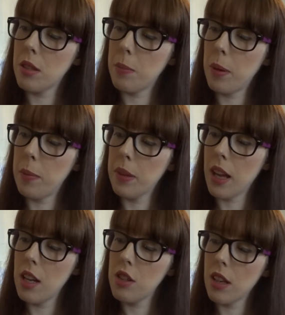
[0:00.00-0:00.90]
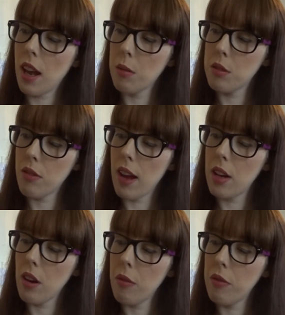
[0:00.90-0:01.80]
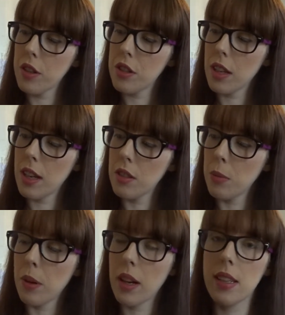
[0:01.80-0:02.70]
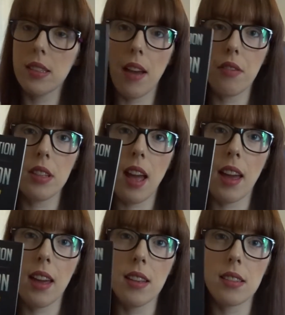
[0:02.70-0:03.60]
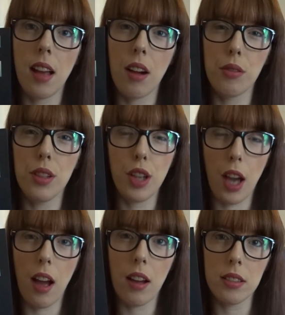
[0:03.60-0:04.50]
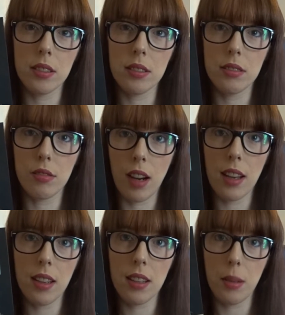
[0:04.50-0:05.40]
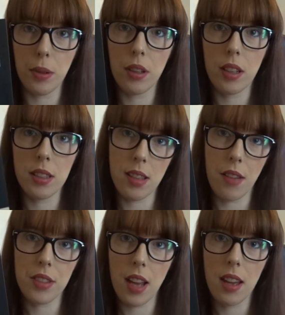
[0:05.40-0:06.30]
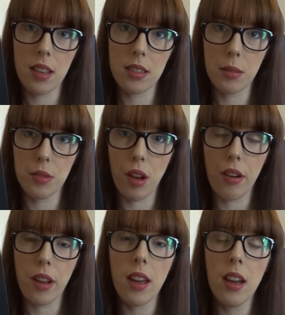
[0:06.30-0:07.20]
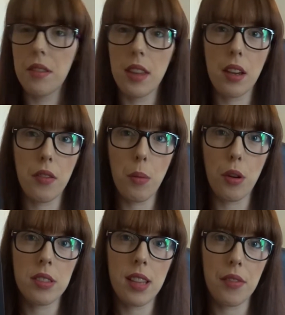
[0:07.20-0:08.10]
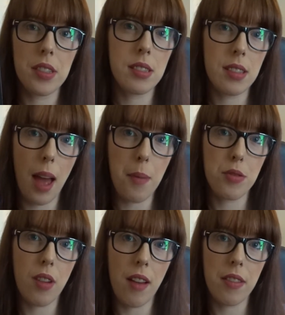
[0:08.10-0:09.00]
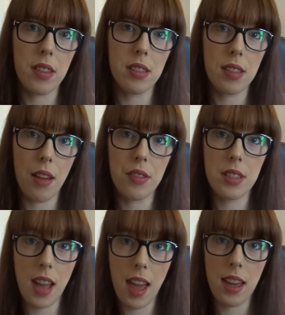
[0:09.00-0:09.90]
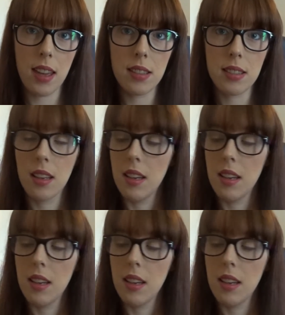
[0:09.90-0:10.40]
to Publication, How to Write a Non-Fiction Kindle Book in 7 days. Now, you can't write a book in 7 days, I'm sorry. Think of it more as 7 steps rather than 7 days.